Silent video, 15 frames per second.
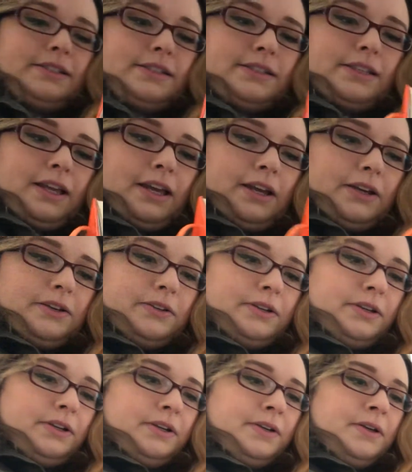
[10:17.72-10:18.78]
so
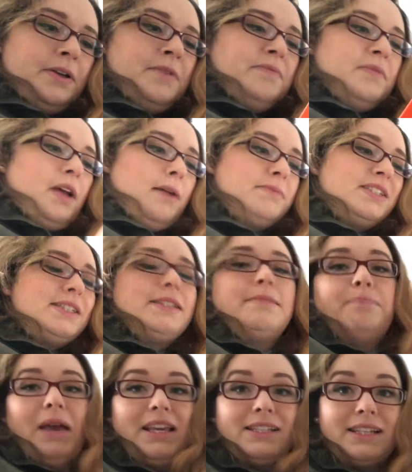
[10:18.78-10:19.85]
I'm
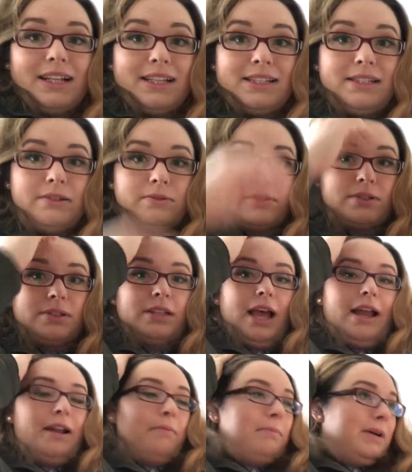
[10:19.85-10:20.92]
basically still
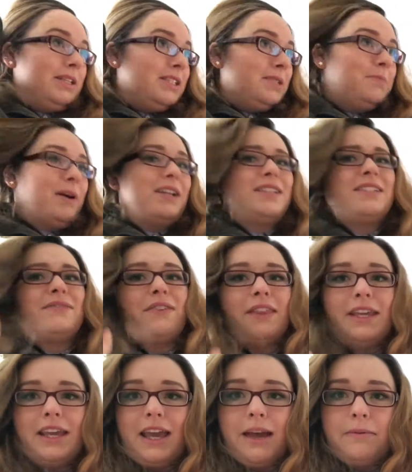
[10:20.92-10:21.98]
setting up my spreads for
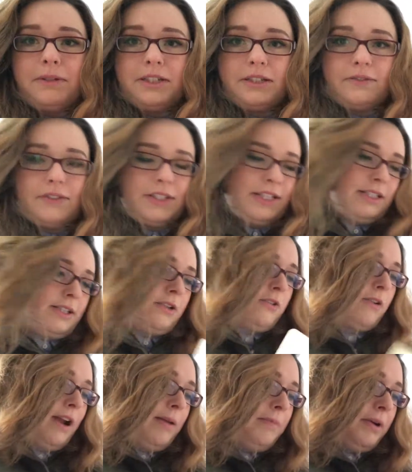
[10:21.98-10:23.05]
the year, which obviously isn't
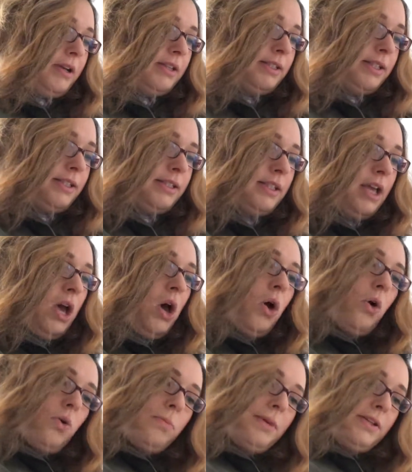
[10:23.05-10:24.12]
great because it's
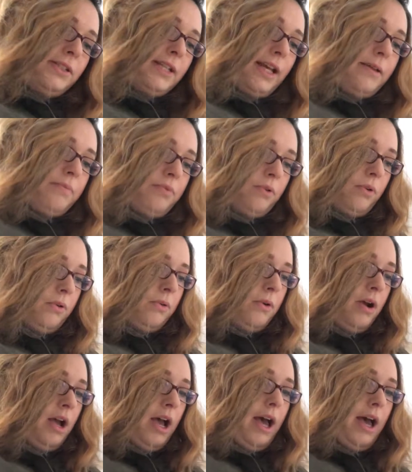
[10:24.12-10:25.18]
almost
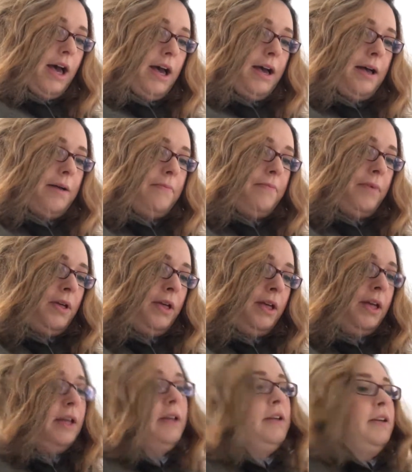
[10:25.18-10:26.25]
April.
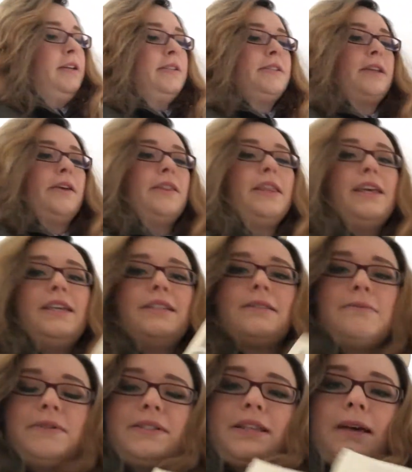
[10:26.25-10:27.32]
So these are
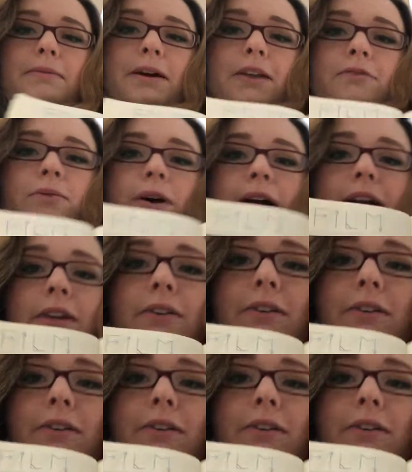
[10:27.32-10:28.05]
the ones that I'm kind of working